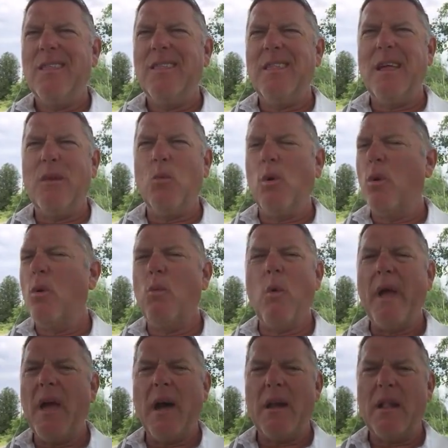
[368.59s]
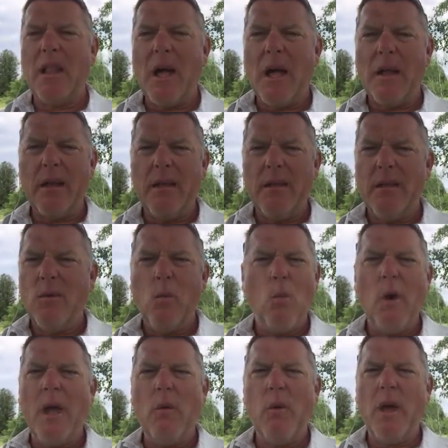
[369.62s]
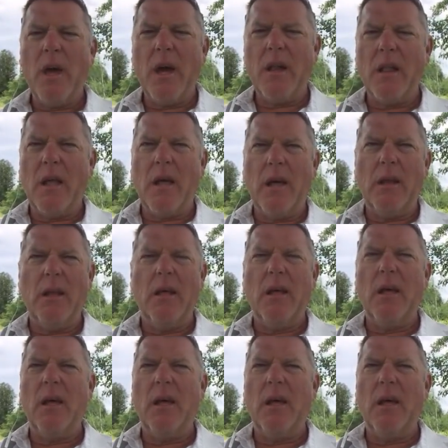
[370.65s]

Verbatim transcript: that were way out of line, way, way out of line.